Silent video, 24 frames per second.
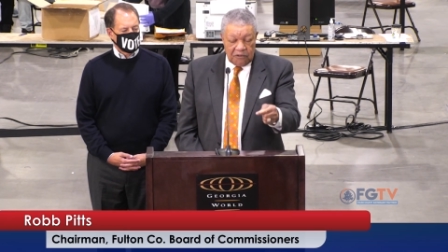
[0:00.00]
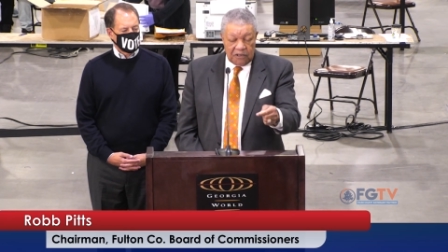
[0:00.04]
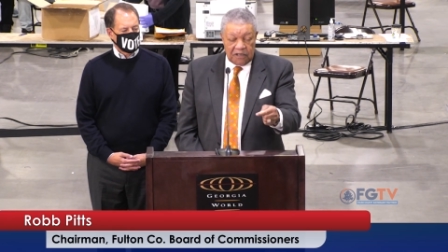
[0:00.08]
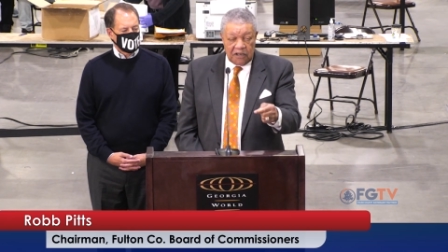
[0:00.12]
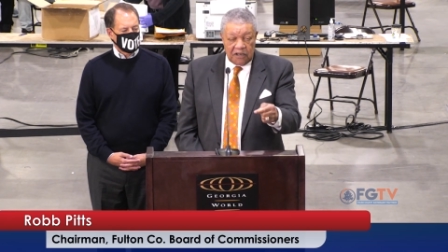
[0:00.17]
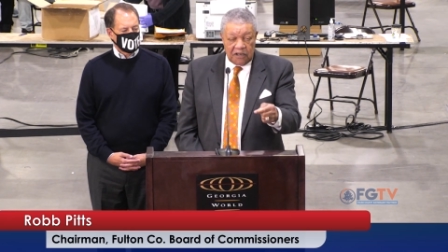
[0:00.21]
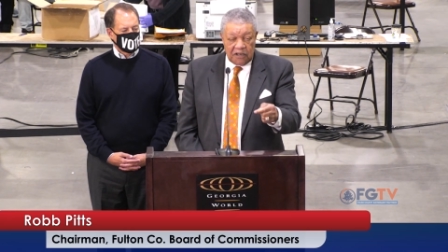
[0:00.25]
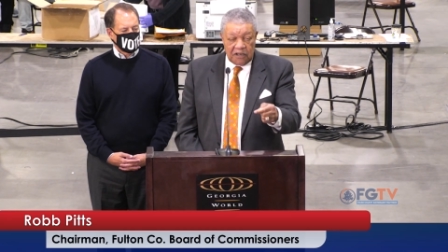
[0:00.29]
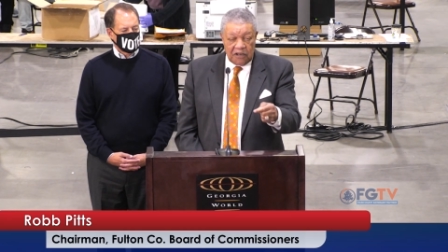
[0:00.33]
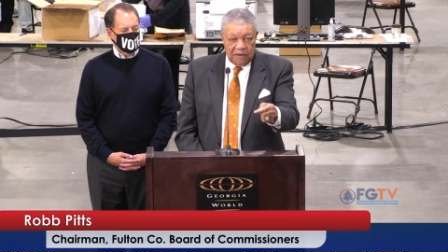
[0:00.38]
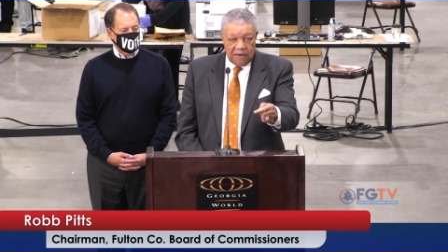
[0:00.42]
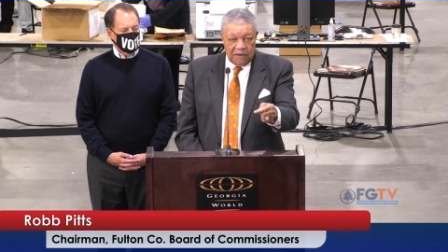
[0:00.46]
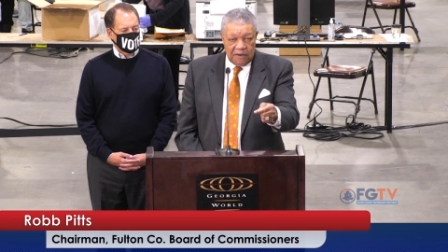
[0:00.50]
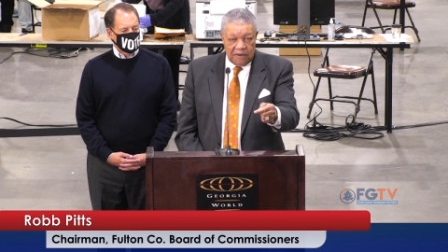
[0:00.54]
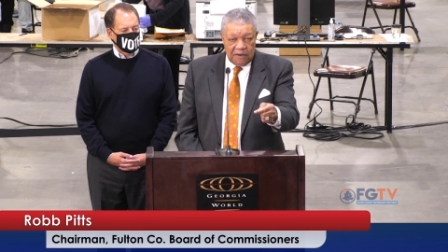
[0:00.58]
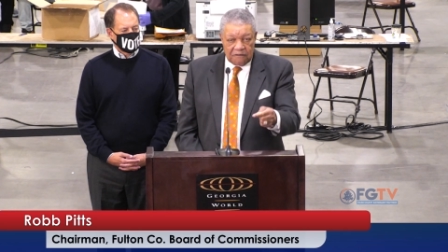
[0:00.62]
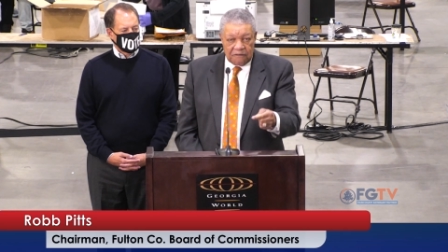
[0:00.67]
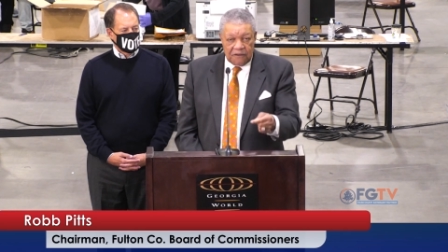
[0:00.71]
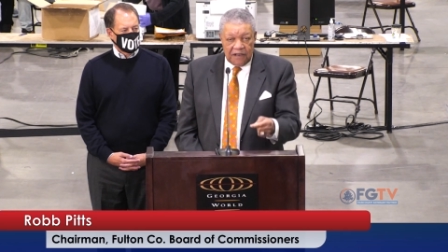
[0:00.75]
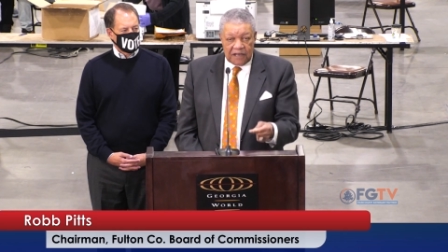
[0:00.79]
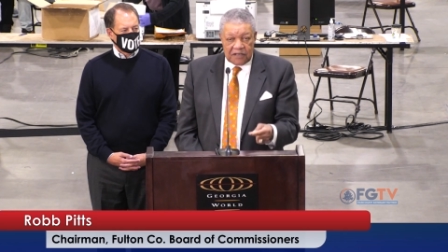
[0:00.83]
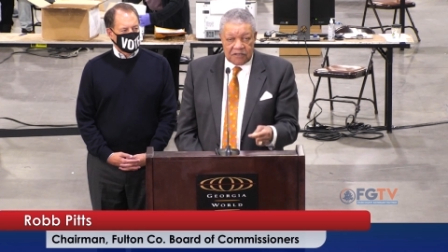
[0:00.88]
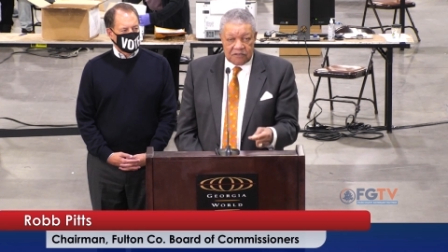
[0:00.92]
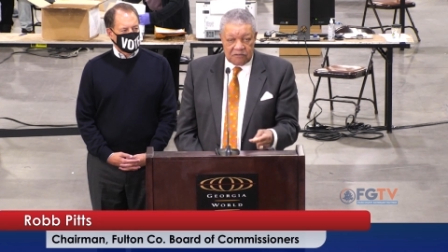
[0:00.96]
We don't
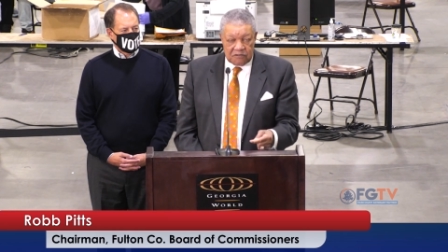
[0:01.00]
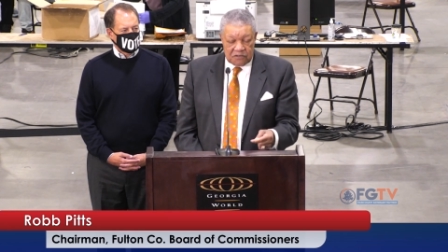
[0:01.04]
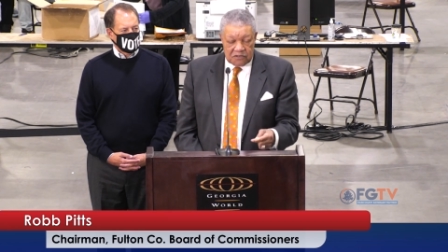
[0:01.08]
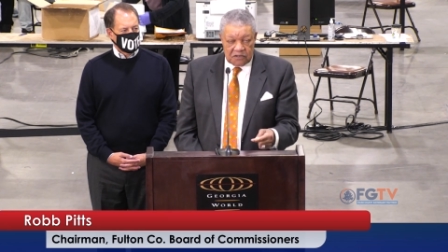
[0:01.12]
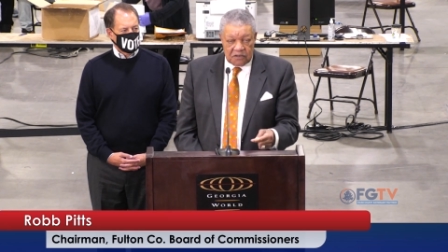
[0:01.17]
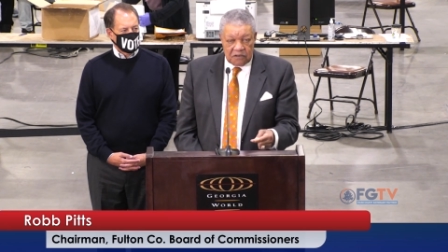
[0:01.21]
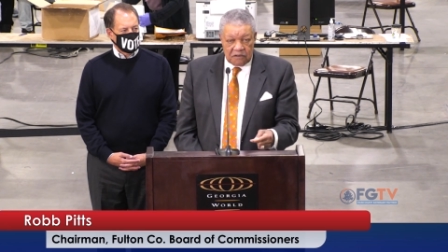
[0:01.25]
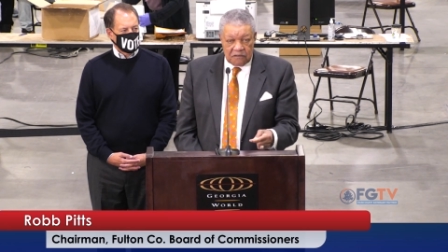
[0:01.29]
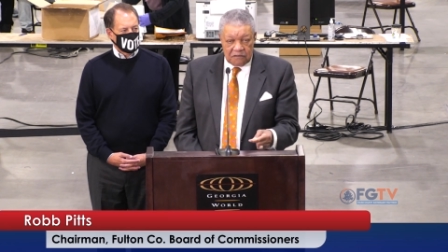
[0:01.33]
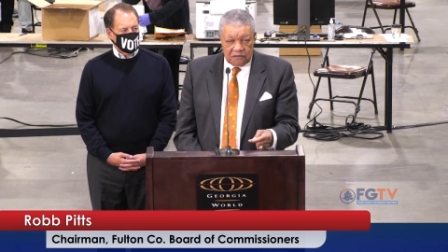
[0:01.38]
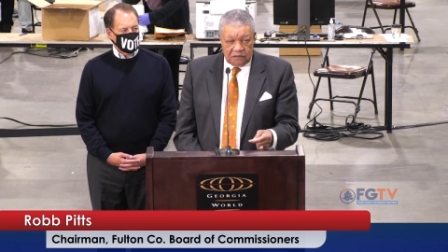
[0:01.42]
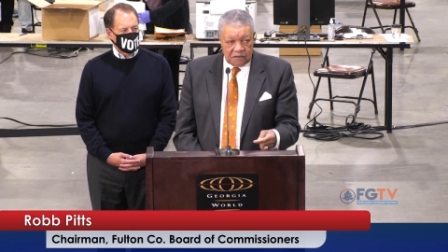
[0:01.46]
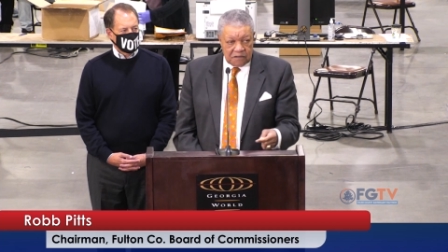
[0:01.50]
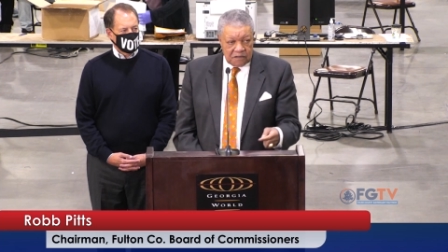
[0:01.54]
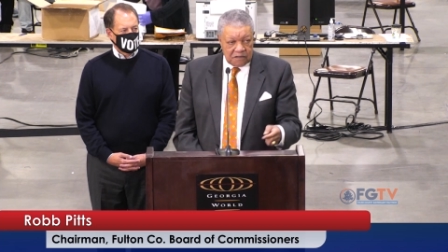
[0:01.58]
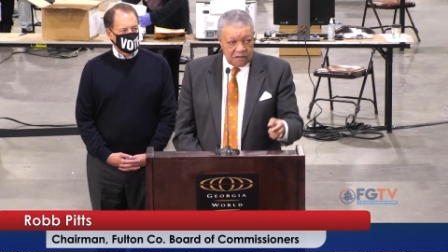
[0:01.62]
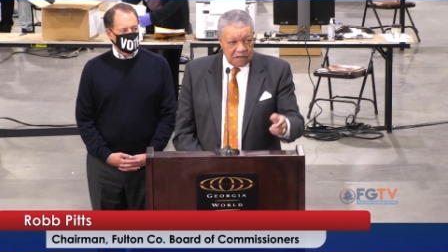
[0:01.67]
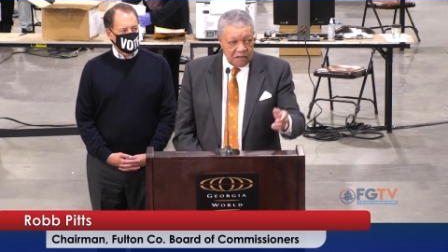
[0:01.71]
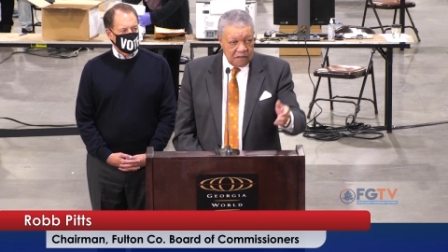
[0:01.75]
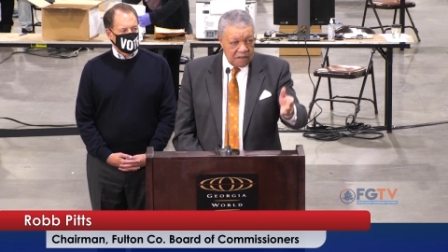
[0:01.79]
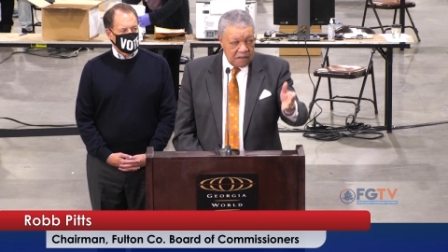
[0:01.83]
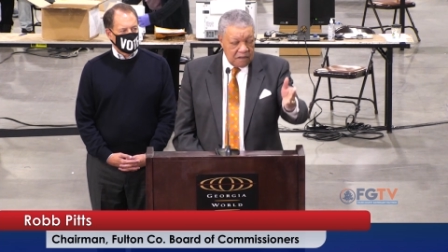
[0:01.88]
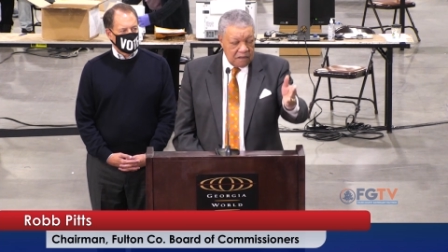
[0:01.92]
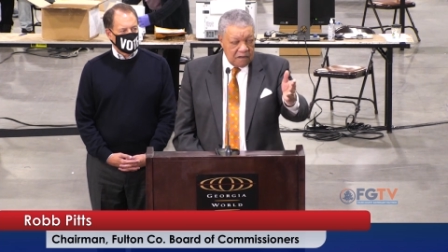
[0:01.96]
manufacture
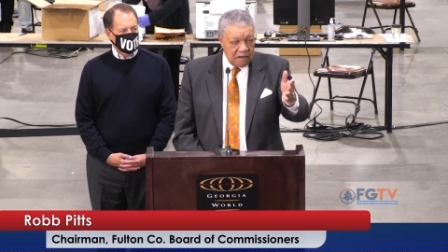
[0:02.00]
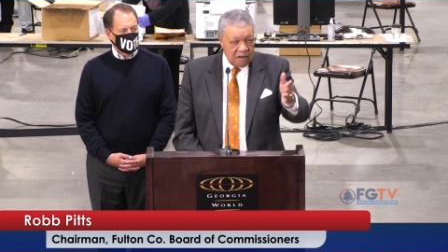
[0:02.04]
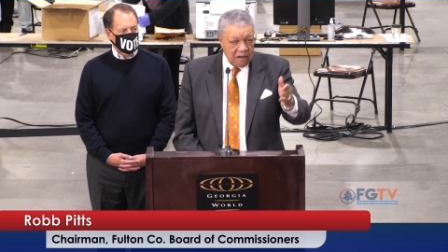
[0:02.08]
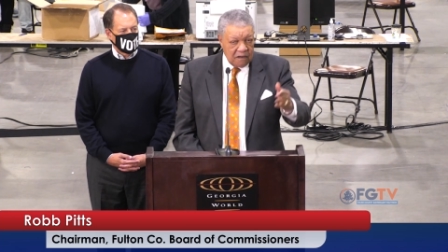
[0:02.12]
servers.